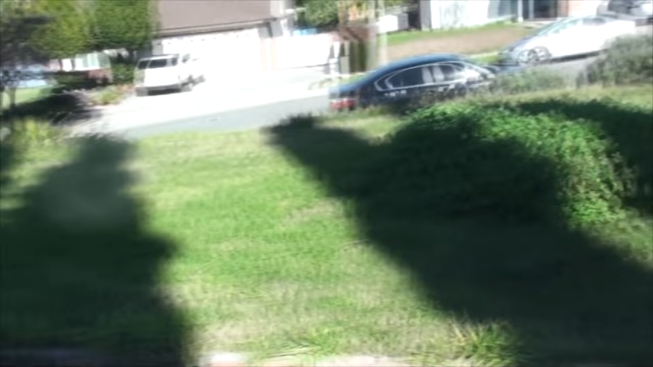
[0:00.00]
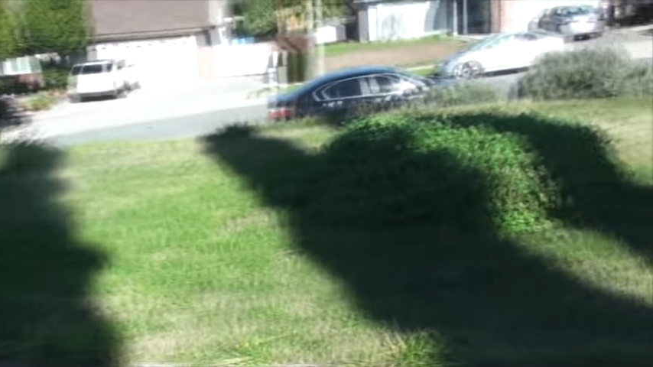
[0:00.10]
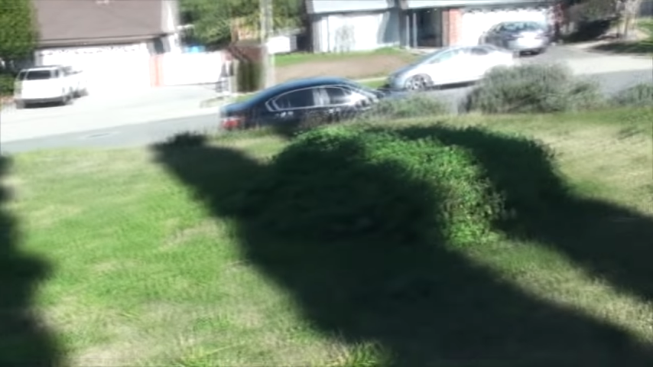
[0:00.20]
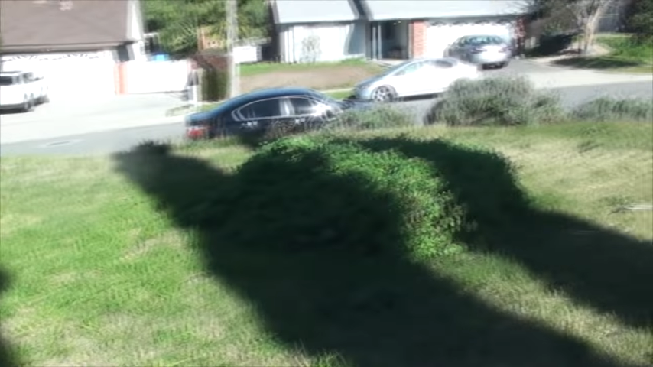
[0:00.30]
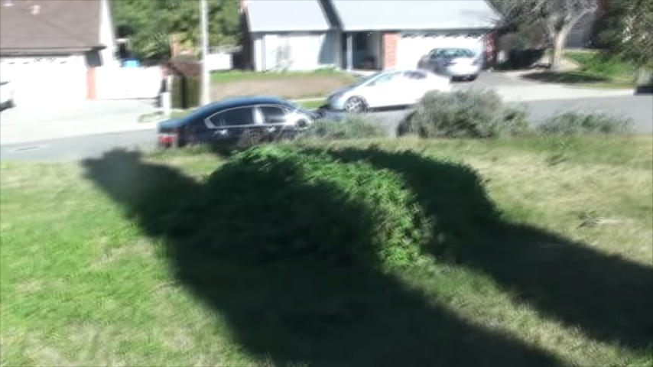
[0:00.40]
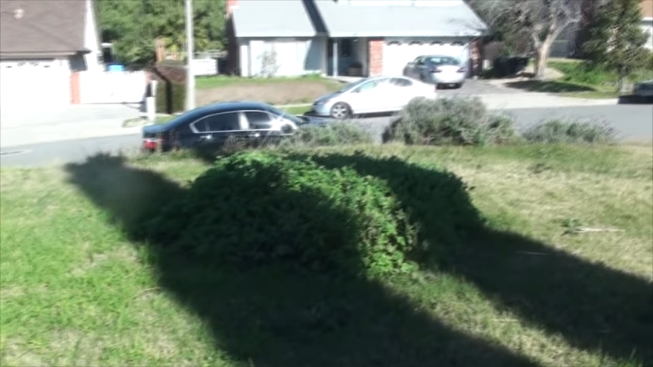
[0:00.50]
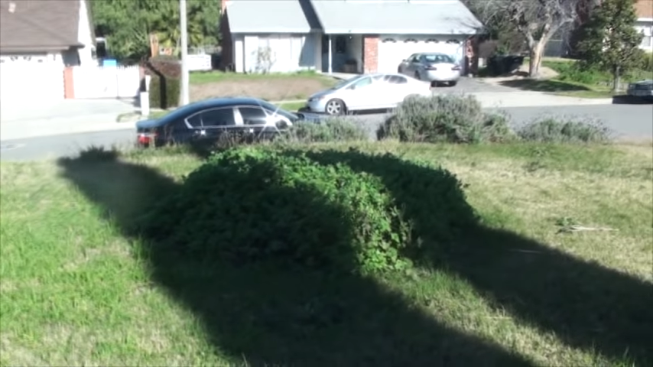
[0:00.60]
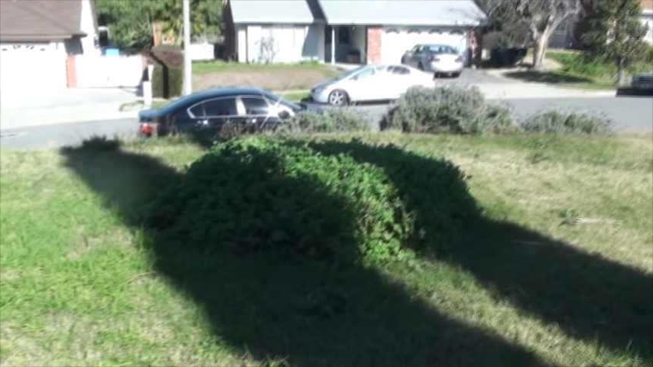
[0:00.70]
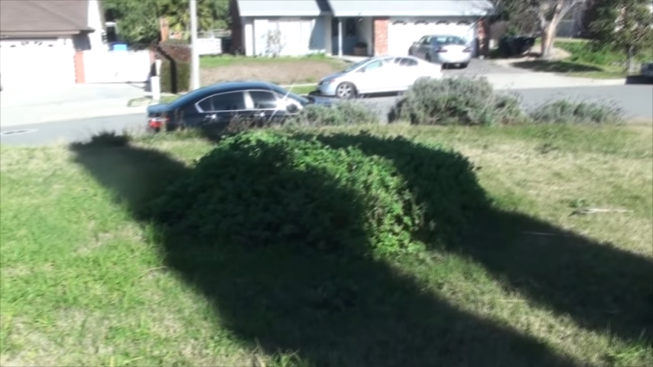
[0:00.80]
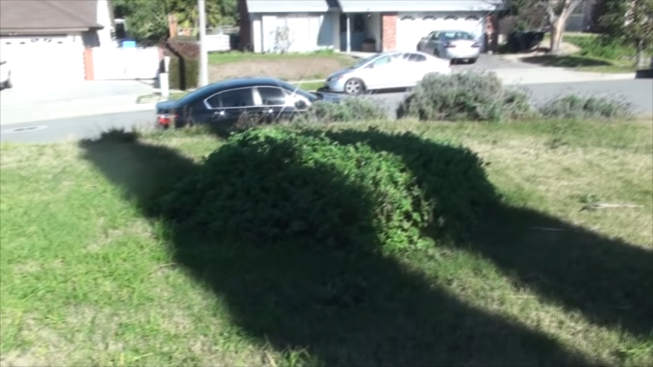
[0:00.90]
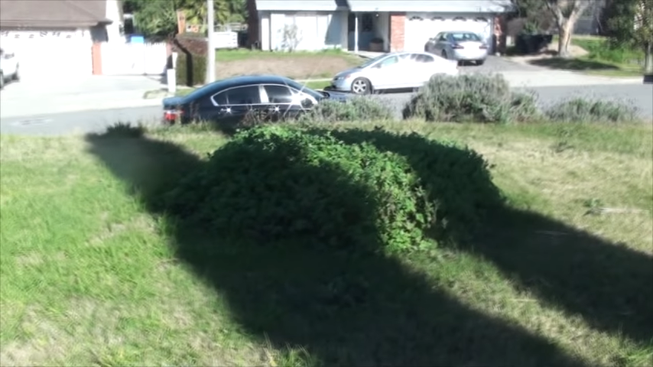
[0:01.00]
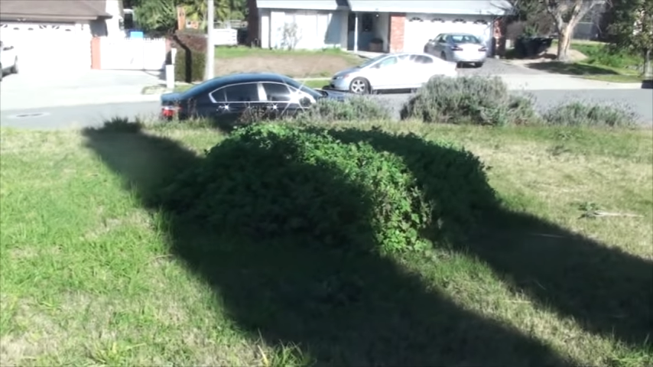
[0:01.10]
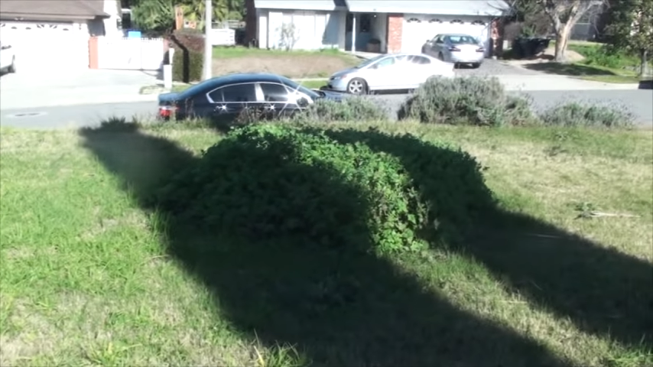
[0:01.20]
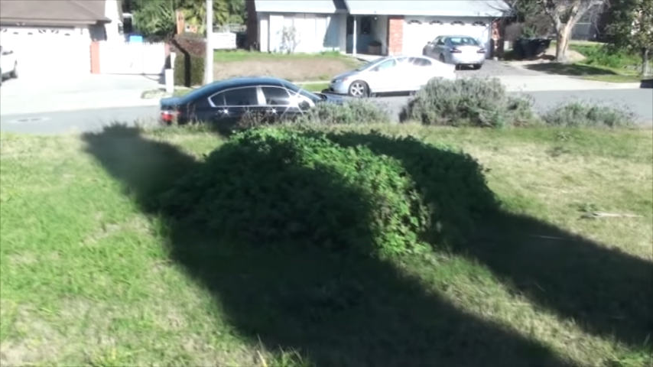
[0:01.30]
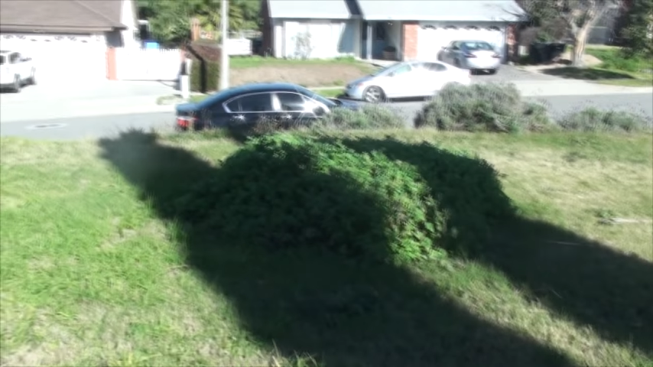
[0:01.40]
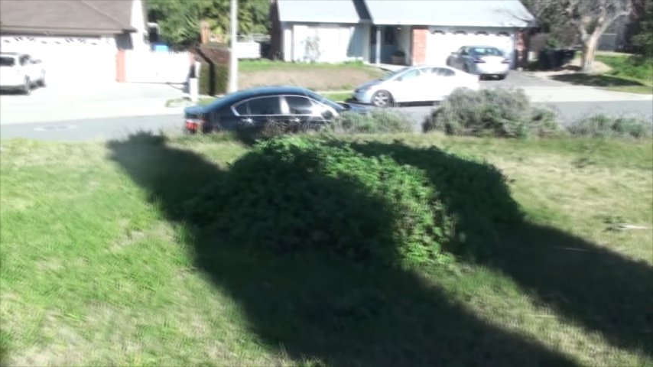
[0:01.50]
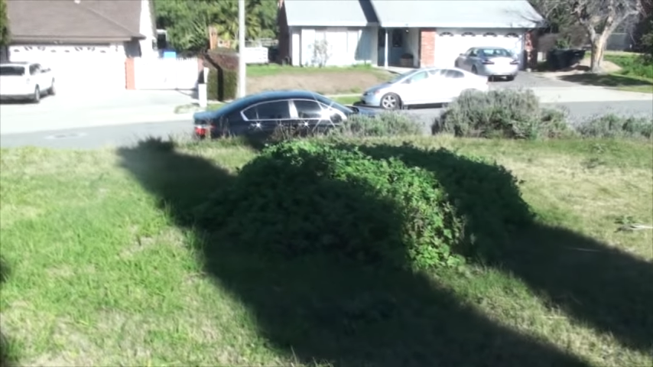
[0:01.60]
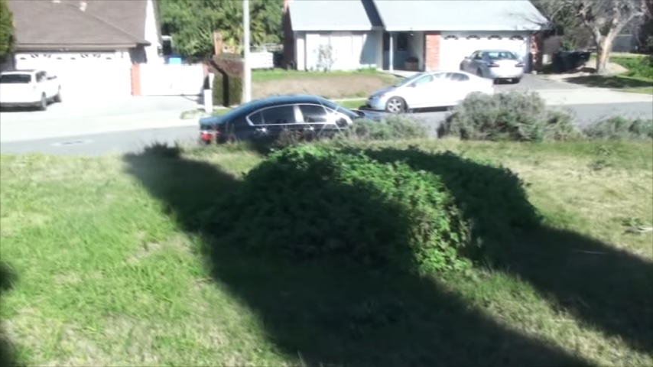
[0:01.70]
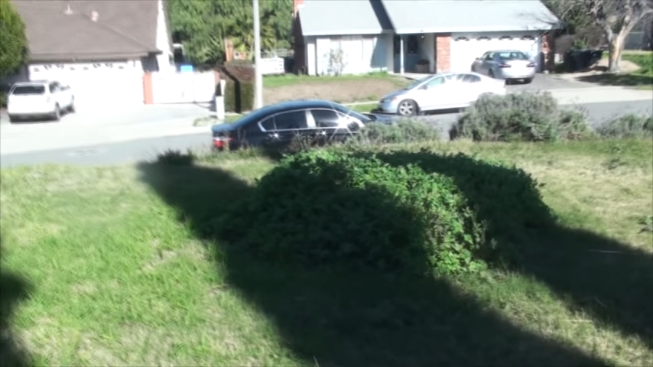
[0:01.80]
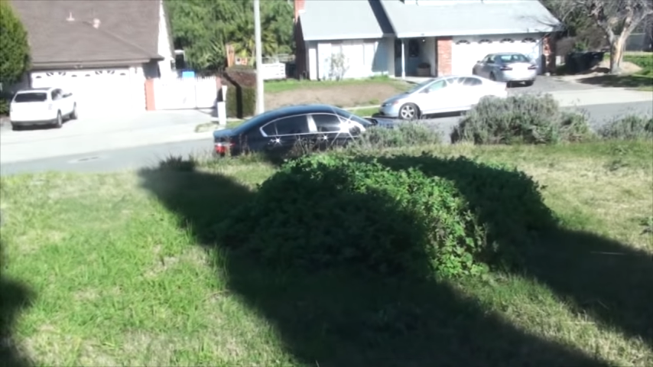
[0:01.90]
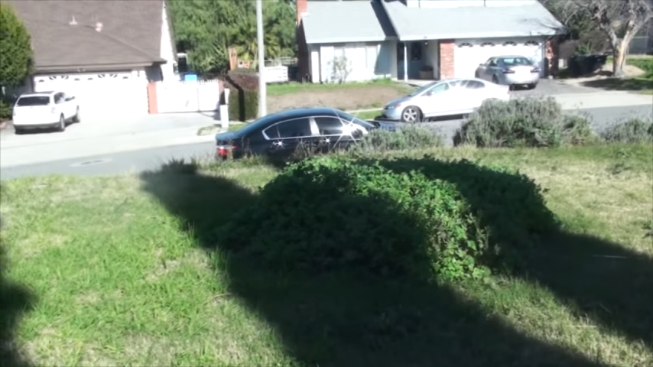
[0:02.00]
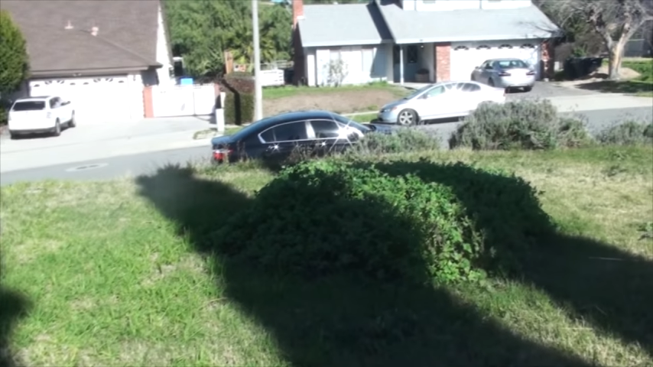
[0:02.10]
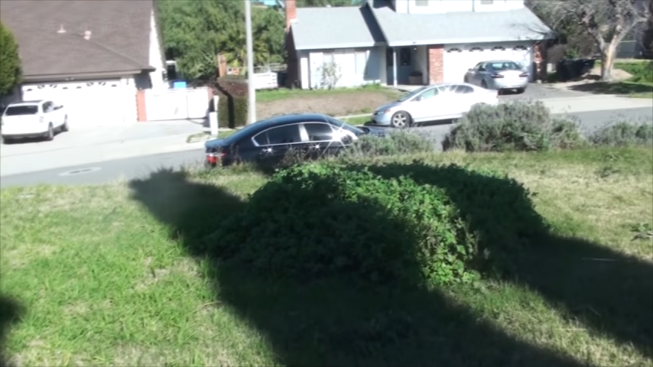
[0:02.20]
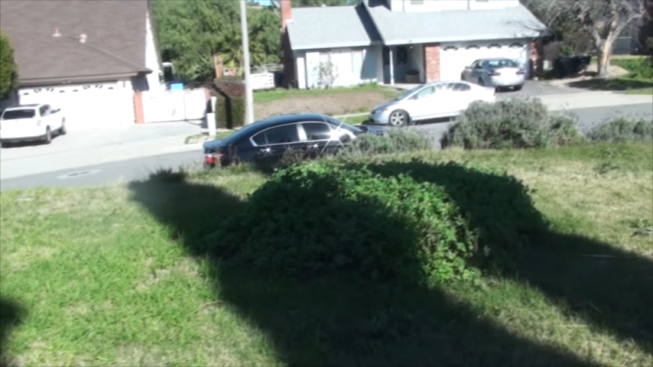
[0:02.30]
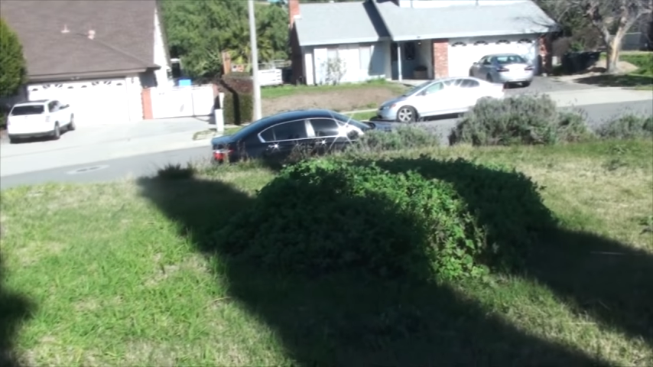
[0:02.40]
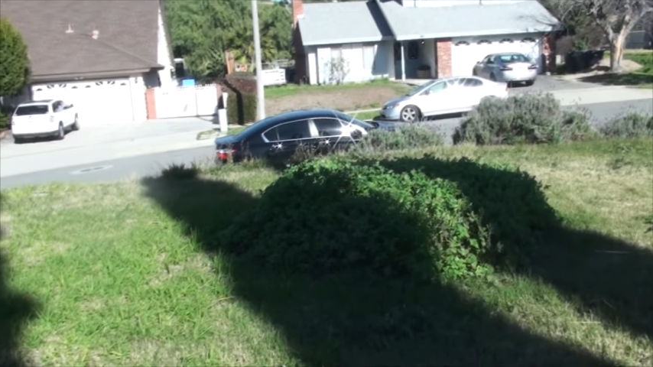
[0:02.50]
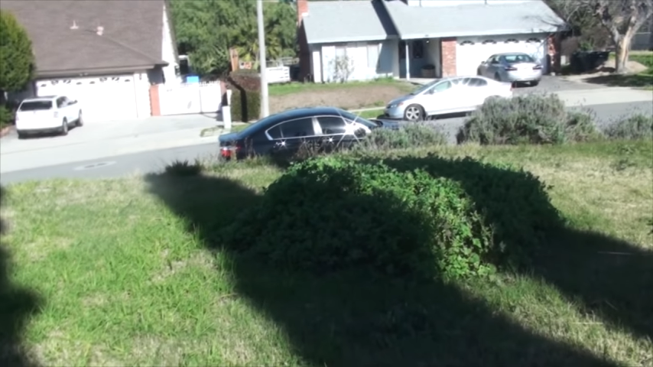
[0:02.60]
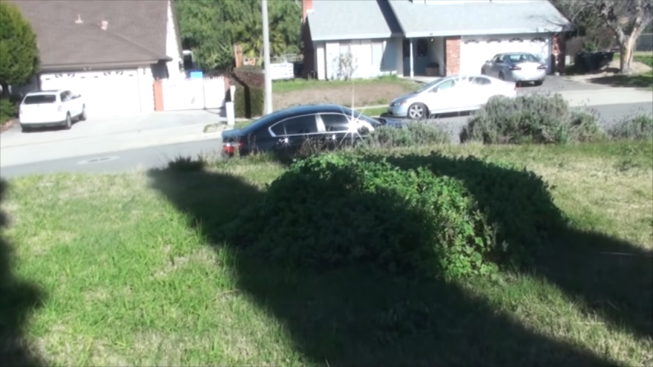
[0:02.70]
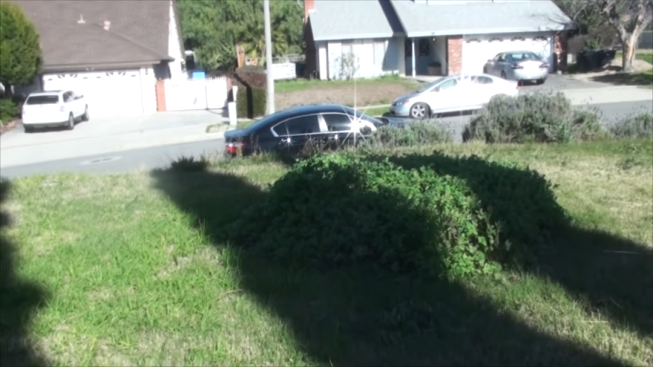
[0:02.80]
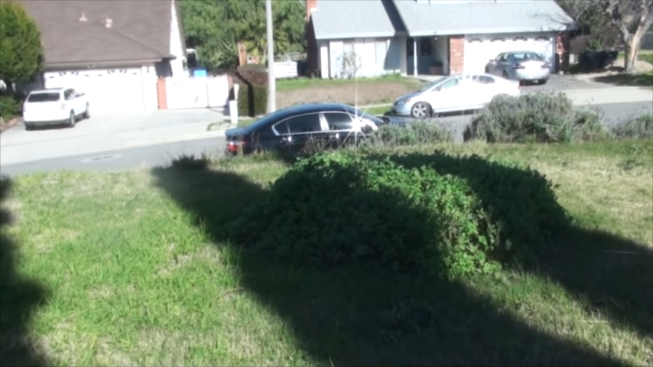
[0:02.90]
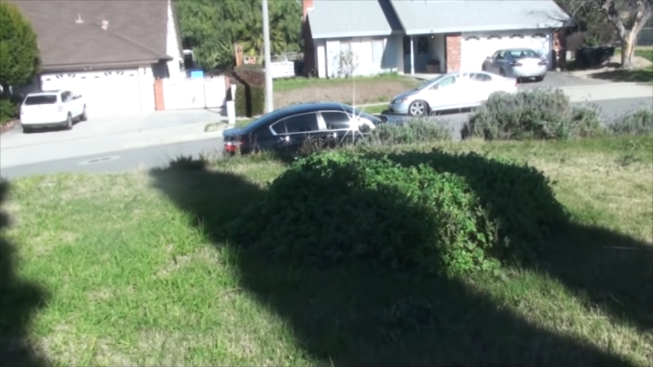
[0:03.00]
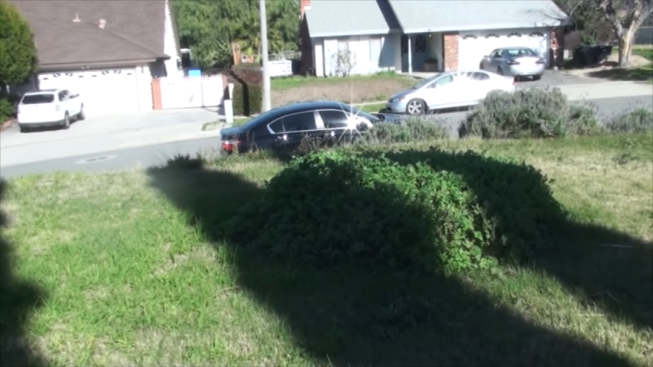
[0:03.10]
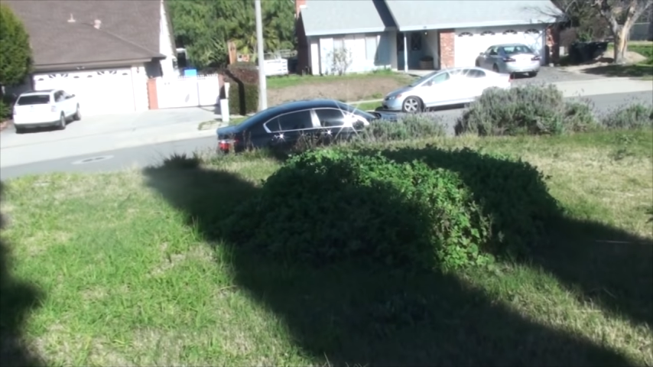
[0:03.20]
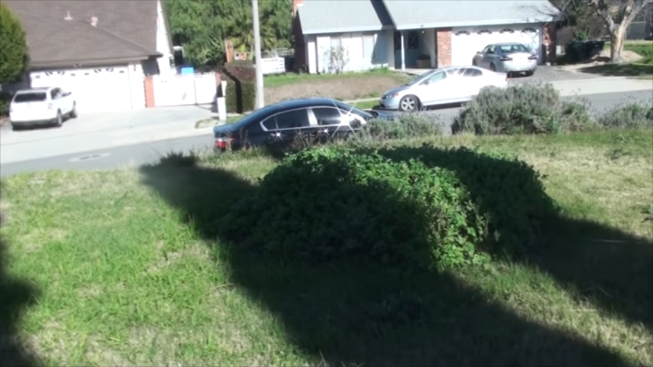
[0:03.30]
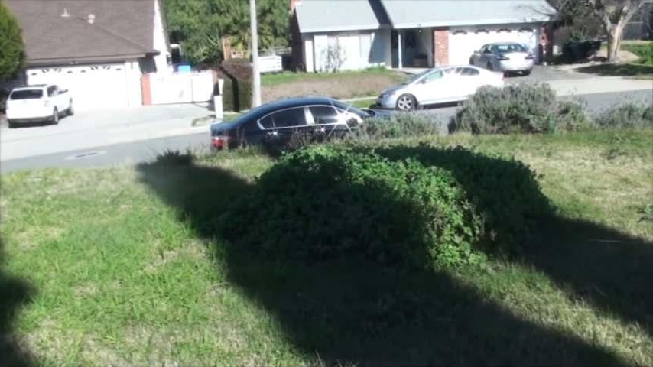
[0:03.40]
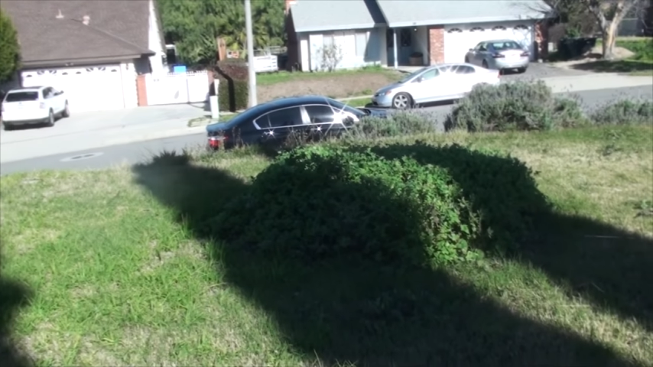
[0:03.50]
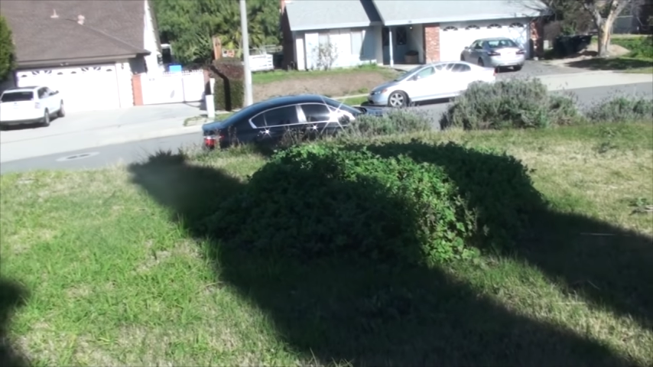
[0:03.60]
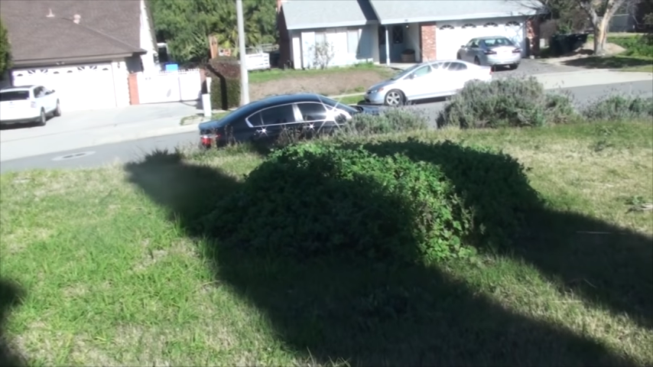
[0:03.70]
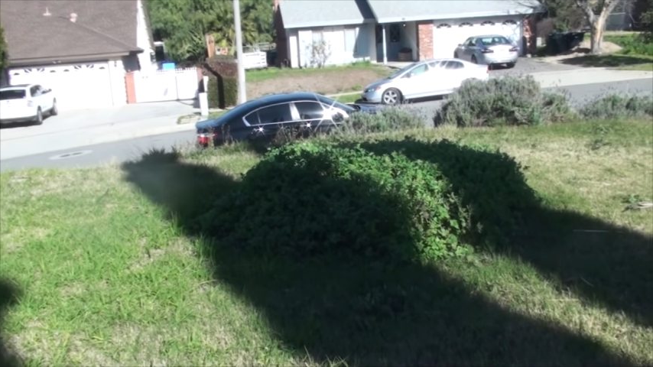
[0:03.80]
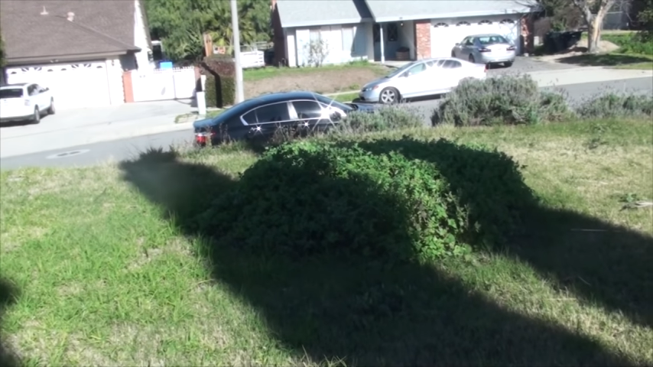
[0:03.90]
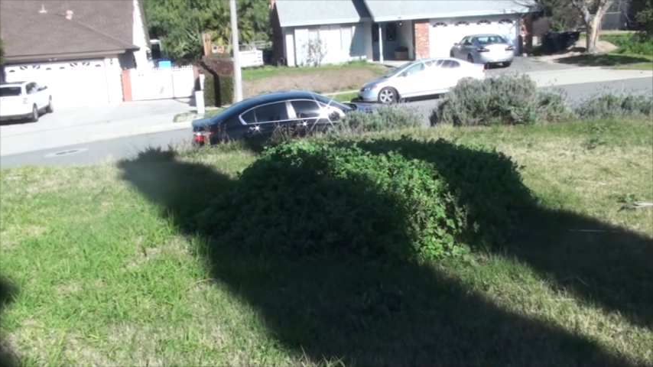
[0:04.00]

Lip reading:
[unreadable: no face in view]